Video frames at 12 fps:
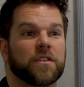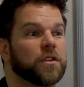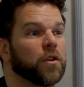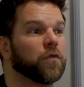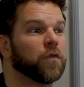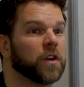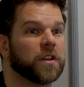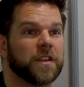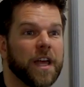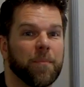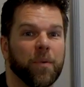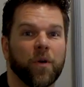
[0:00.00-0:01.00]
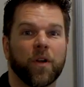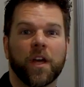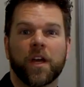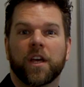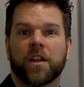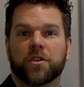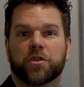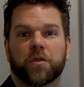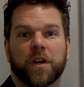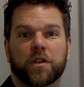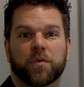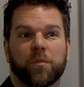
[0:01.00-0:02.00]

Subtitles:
So for example, the strengths